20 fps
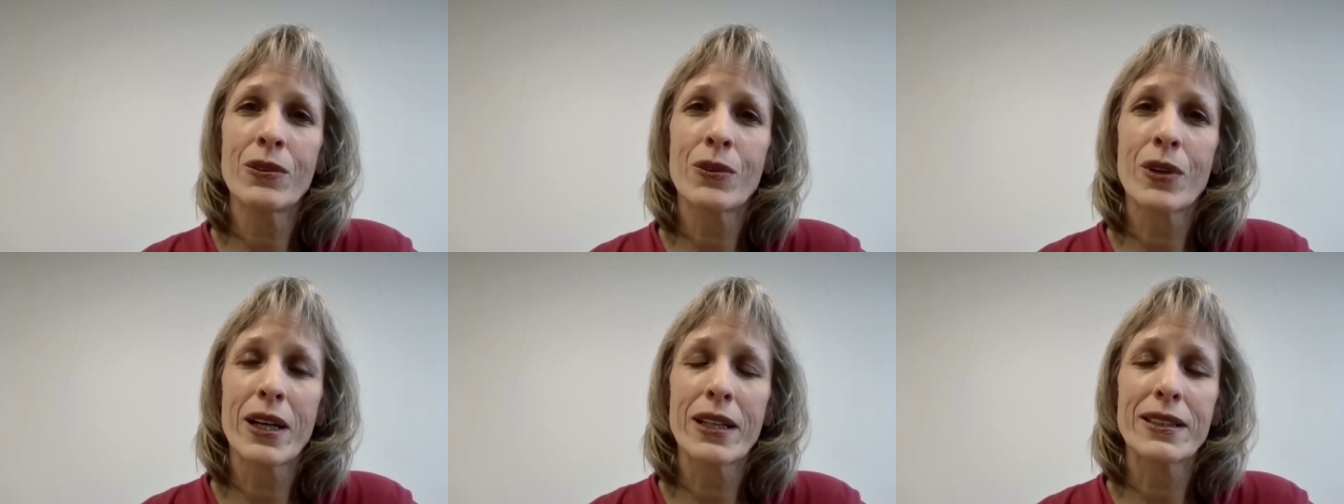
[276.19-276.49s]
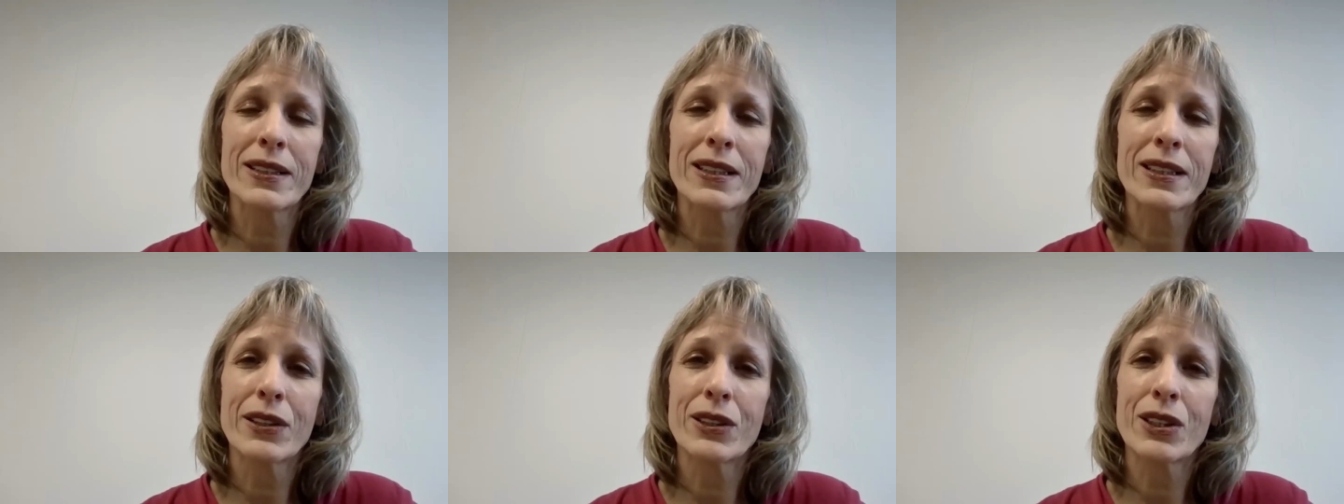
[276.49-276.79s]
We're
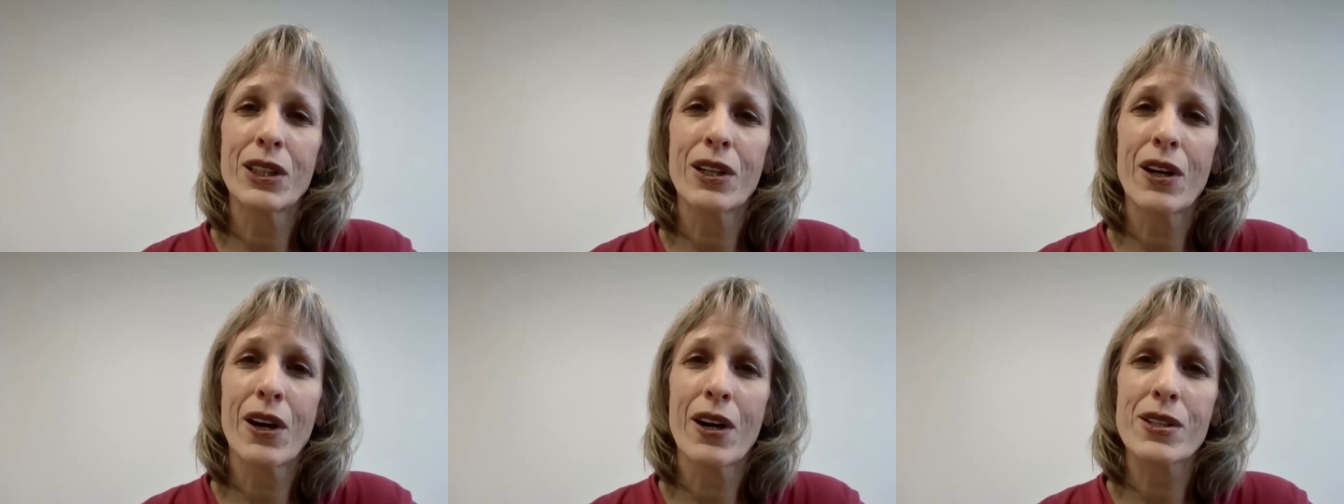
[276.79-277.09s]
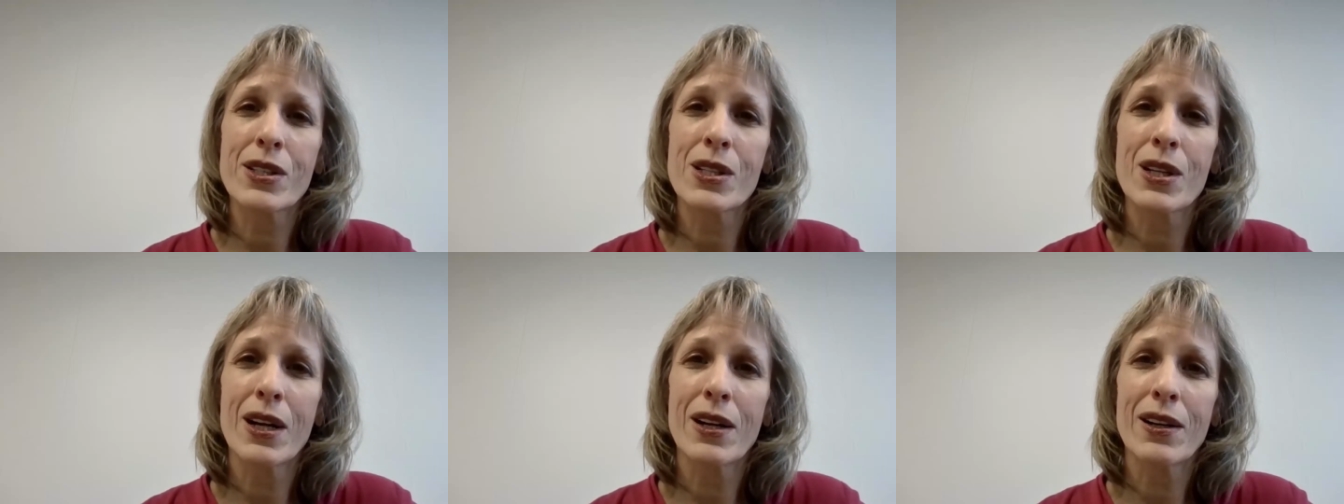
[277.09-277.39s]
at
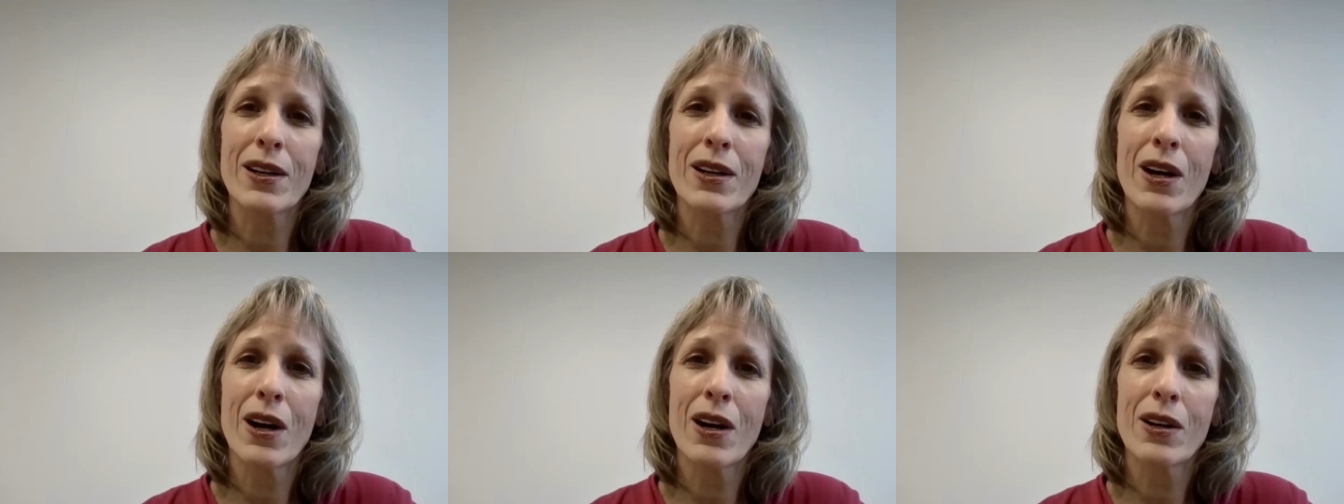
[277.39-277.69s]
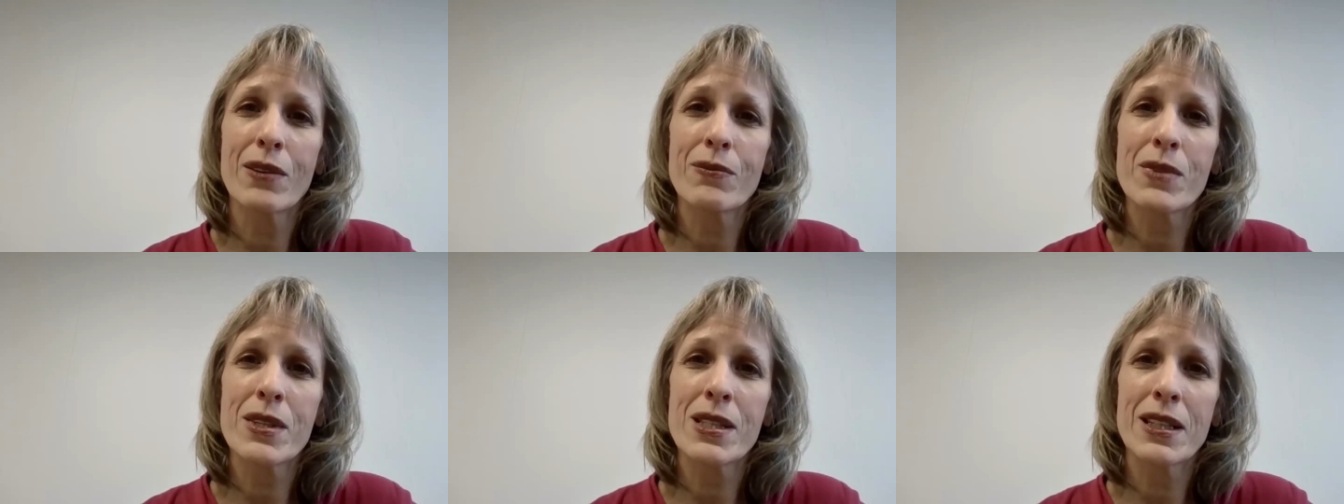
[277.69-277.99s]

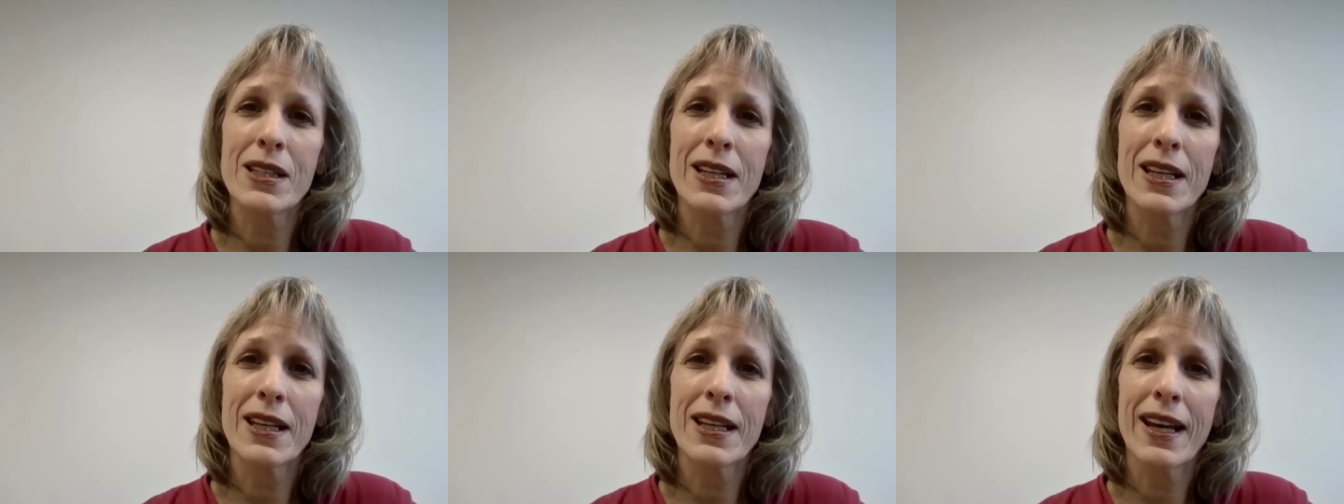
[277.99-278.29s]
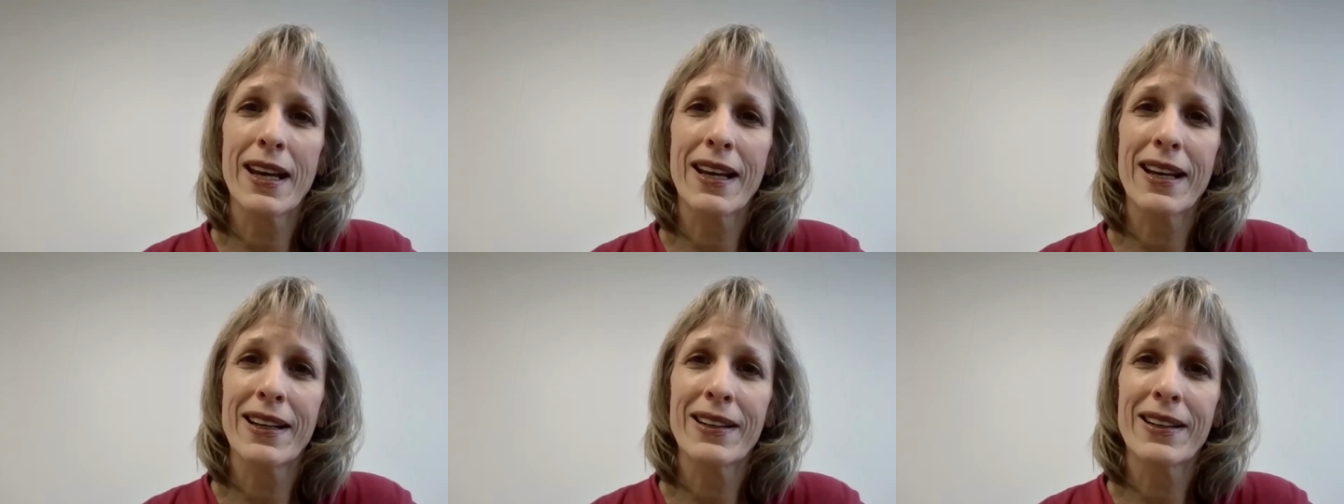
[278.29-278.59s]
touchinghearts.com
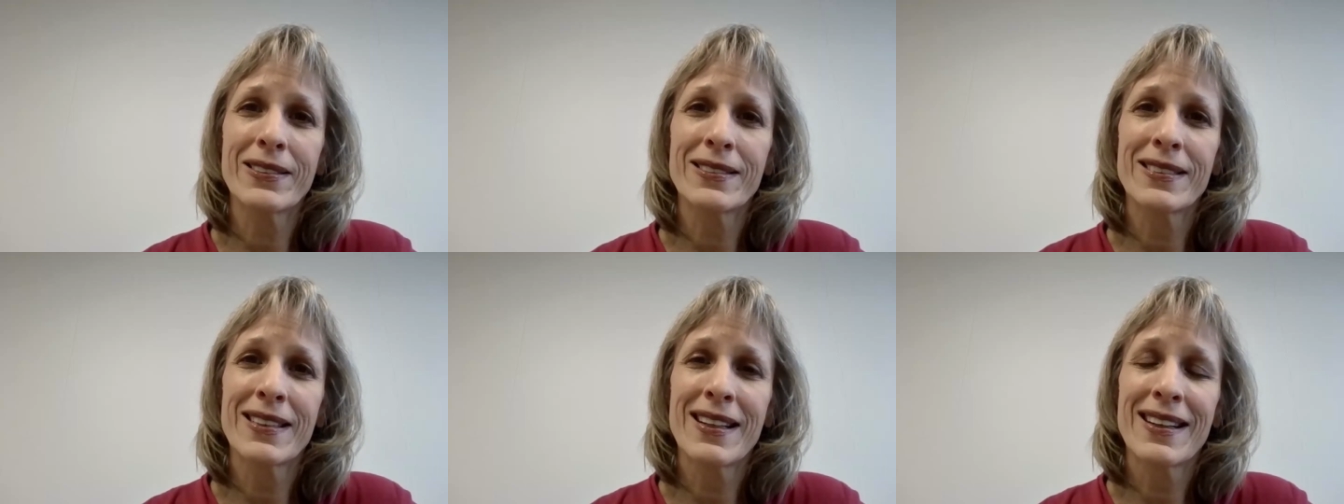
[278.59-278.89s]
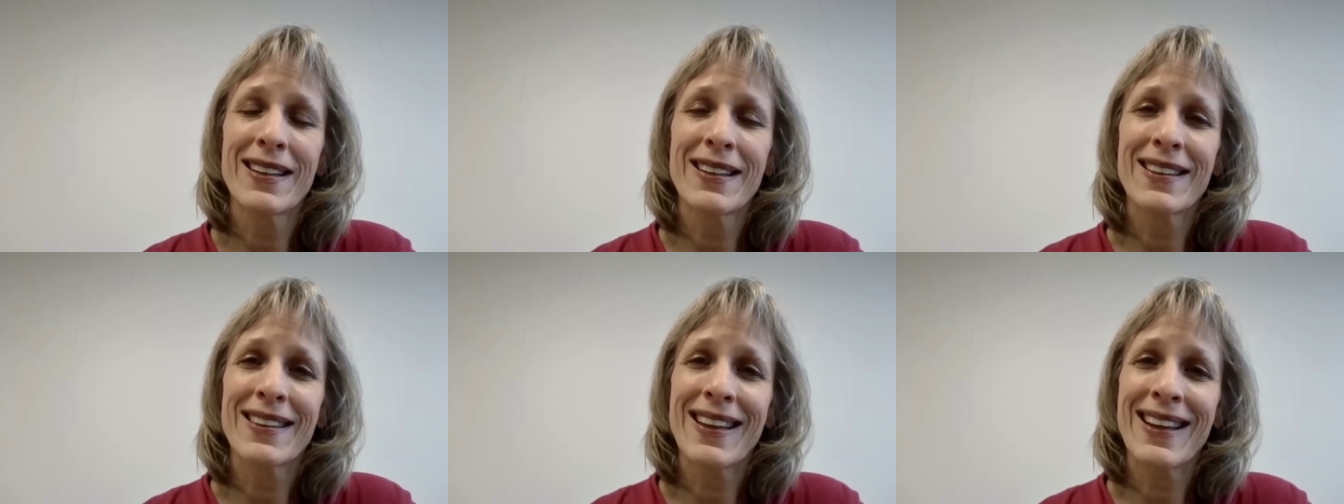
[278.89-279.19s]
CDA.
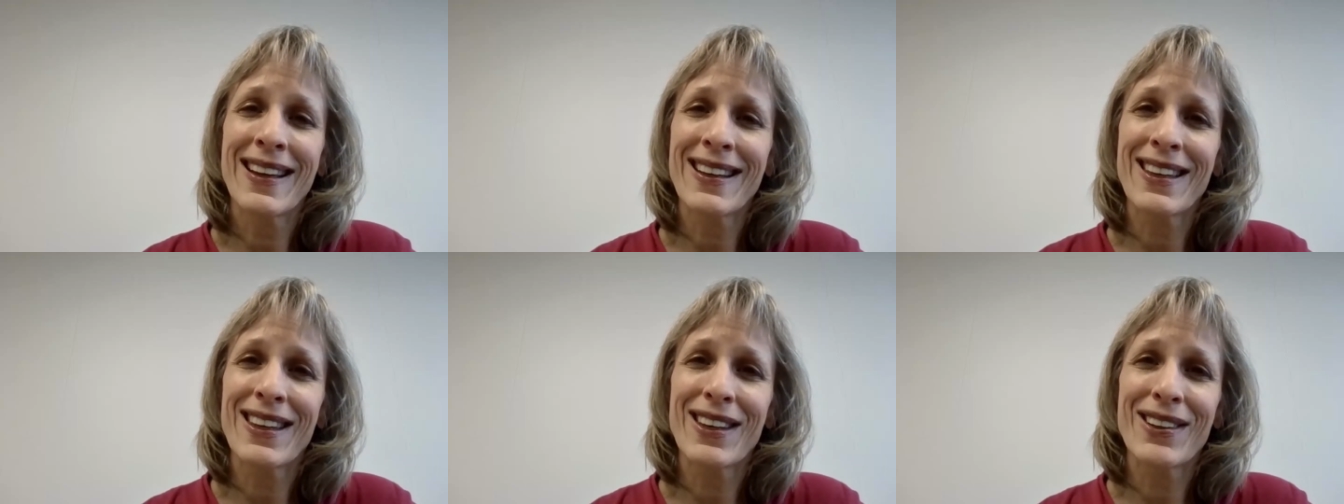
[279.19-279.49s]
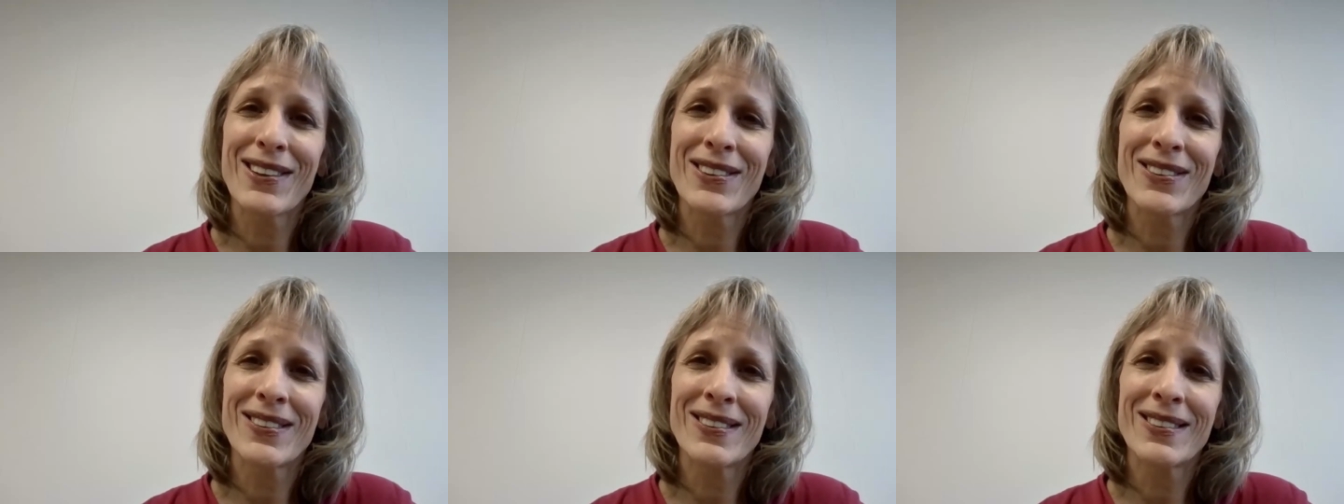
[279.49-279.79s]
Thank
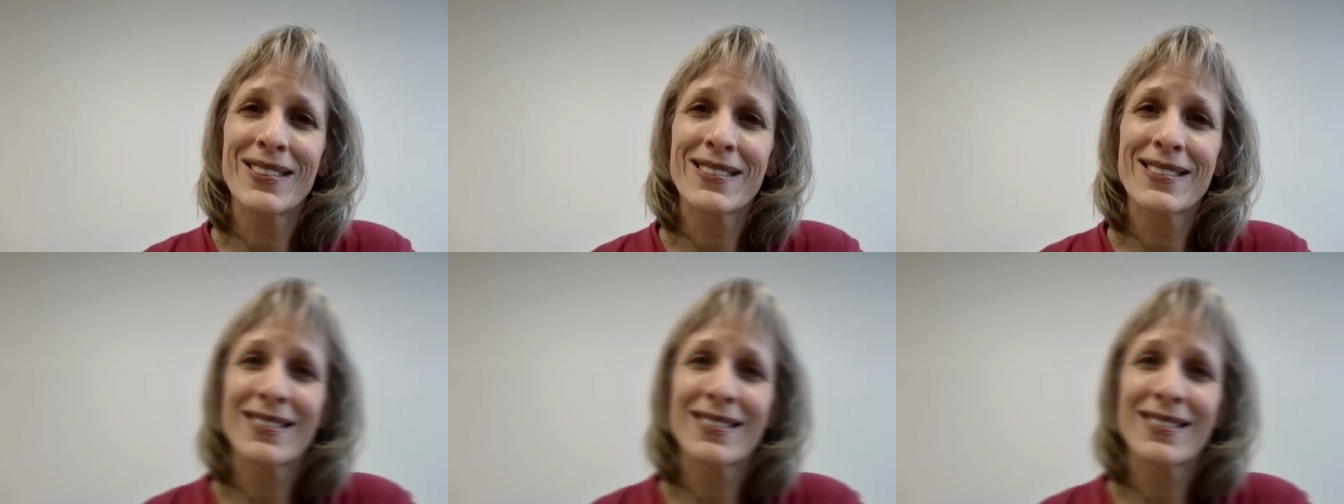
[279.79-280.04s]
you.